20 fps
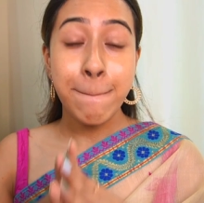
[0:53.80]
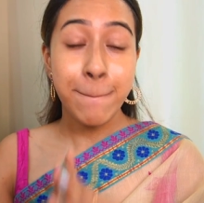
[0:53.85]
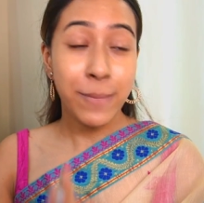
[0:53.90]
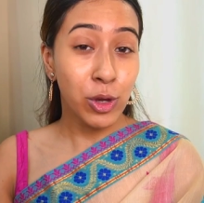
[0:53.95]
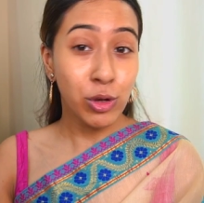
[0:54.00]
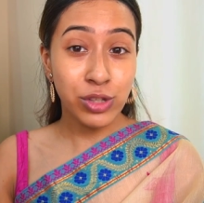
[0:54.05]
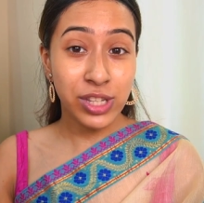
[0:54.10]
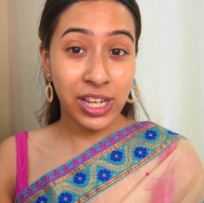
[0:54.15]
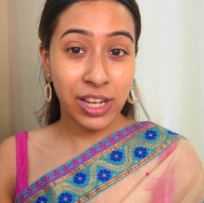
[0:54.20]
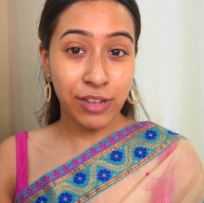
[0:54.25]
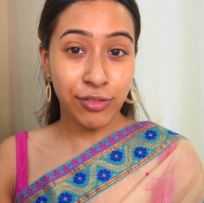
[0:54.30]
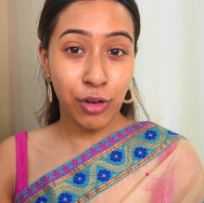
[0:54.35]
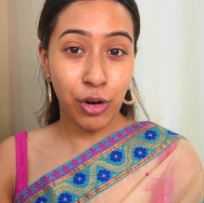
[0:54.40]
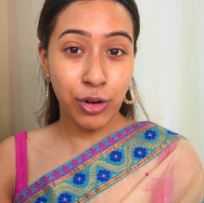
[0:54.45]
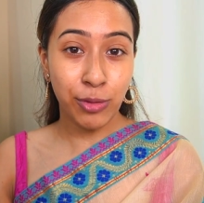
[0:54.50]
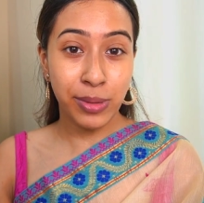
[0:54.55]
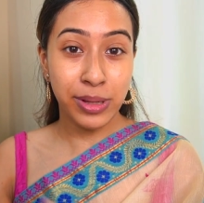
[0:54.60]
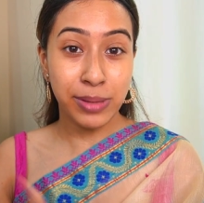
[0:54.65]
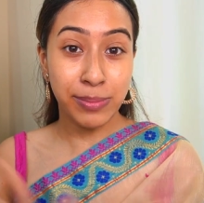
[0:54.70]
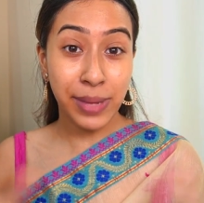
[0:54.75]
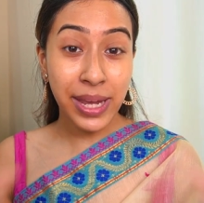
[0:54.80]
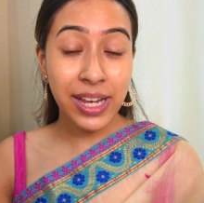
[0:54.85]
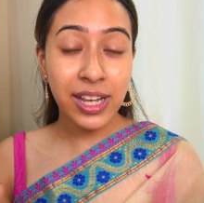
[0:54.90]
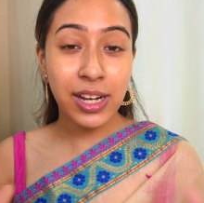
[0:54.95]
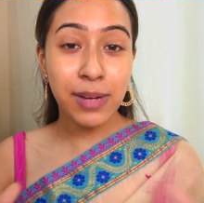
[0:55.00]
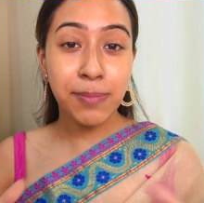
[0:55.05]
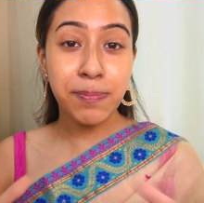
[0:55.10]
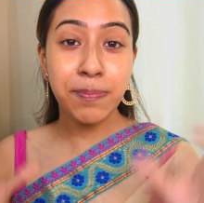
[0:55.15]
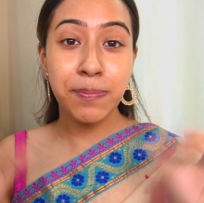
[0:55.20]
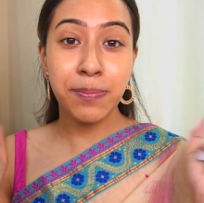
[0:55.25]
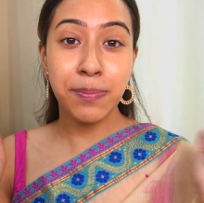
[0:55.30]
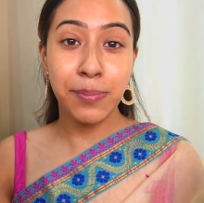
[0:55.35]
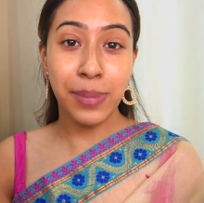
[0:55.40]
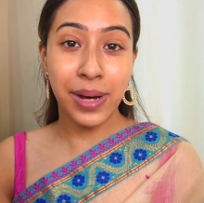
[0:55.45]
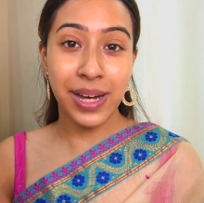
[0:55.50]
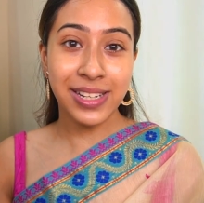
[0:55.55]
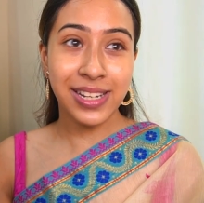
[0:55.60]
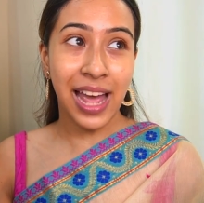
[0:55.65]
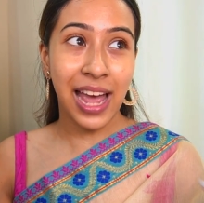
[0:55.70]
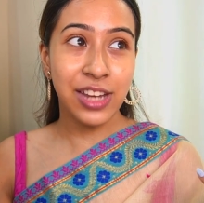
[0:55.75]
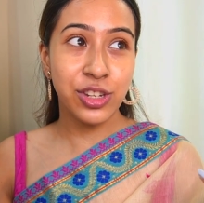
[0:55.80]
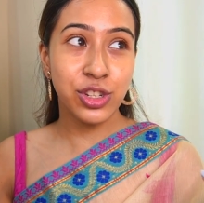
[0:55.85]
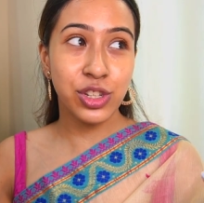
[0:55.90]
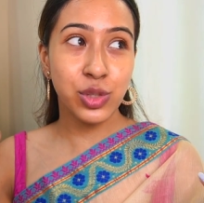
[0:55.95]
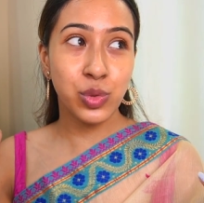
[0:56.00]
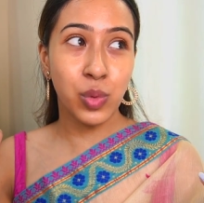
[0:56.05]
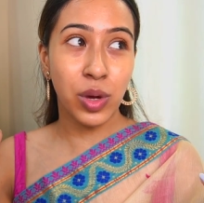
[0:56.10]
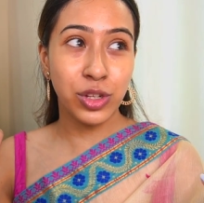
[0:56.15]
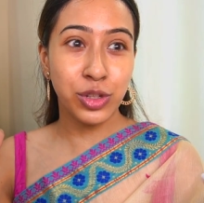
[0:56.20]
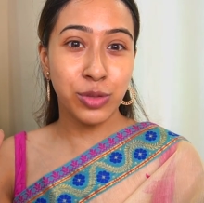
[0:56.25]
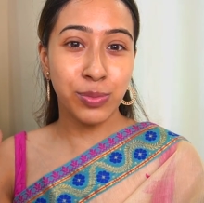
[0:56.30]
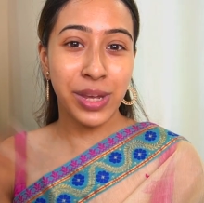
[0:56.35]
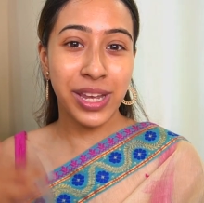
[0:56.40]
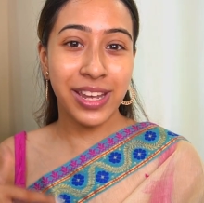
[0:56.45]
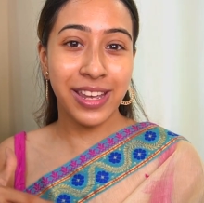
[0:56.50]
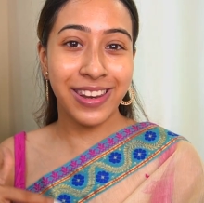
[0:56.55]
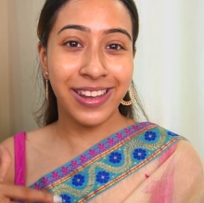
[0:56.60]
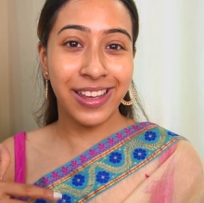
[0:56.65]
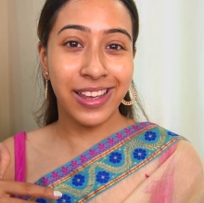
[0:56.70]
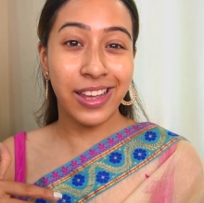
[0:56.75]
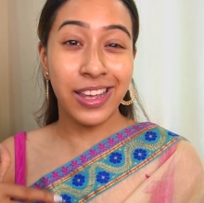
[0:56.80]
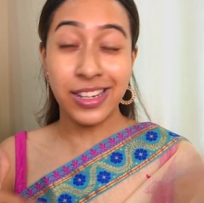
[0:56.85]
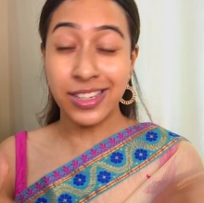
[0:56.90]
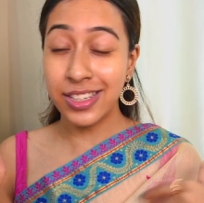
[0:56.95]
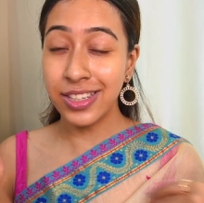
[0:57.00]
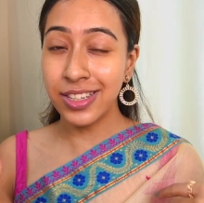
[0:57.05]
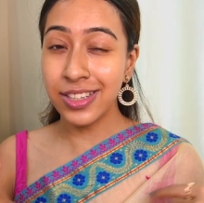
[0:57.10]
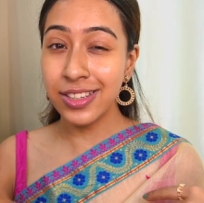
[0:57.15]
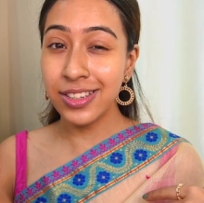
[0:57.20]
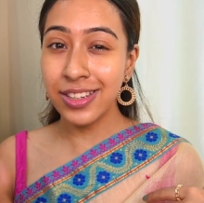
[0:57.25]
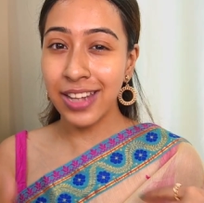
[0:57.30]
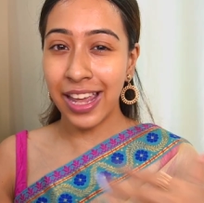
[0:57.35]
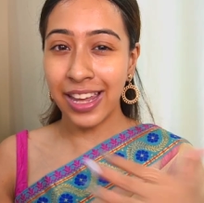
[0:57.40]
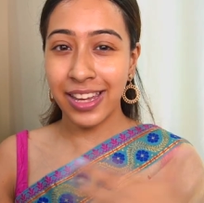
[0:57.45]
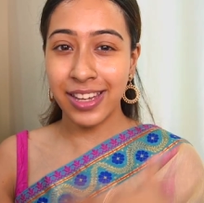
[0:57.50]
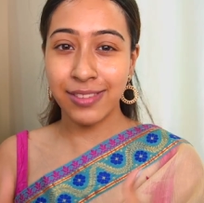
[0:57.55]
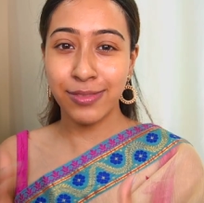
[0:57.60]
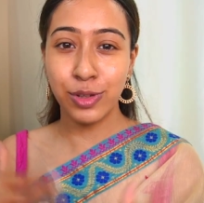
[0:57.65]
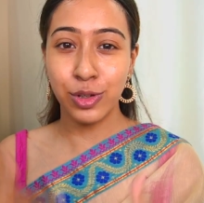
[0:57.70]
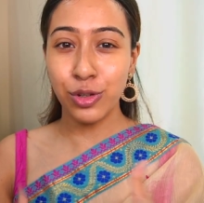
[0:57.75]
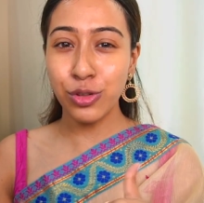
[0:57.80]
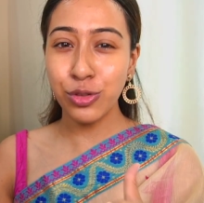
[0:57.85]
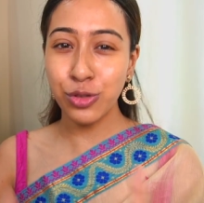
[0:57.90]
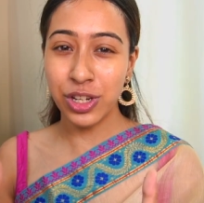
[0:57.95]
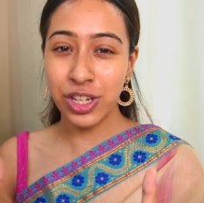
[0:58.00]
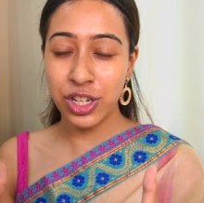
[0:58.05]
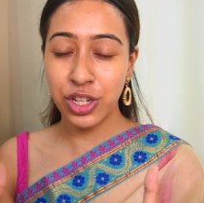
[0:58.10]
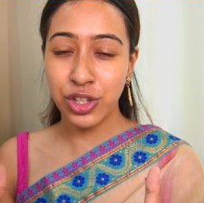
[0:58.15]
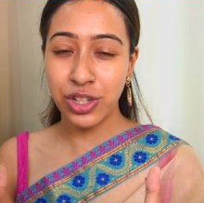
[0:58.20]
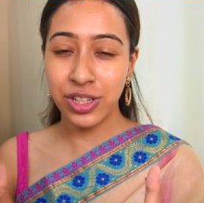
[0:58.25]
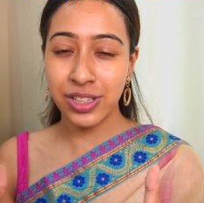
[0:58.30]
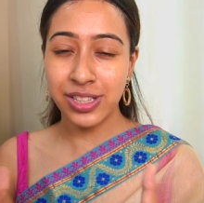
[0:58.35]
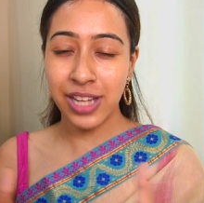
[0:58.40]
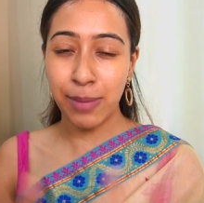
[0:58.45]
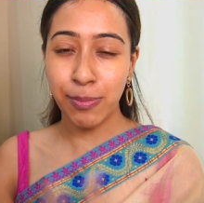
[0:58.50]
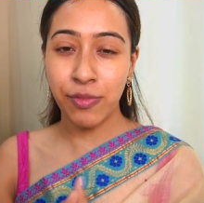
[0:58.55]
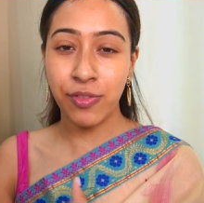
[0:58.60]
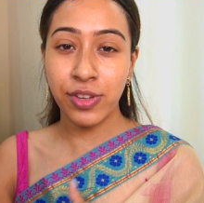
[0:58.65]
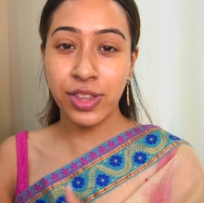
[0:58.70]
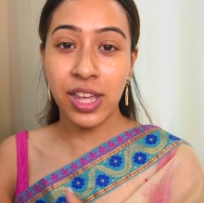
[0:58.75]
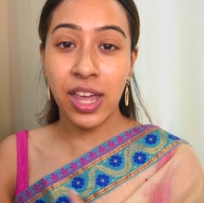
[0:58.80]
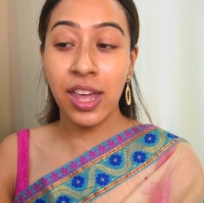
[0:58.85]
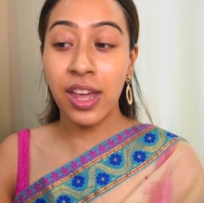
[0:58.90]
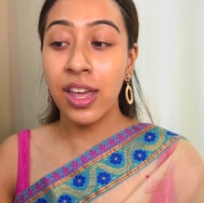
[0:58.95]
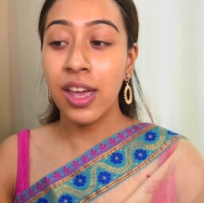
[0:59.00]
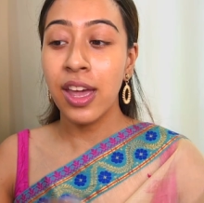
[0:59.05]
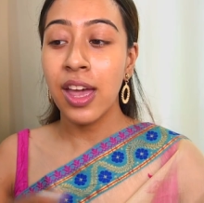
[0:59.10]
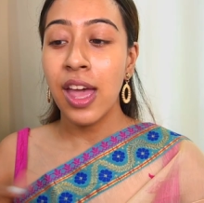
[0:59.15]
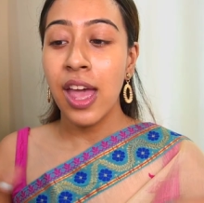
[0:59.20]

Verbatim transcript: using affordable makeup, but I just want to make it Indian, like, you know, traditional type of a thing.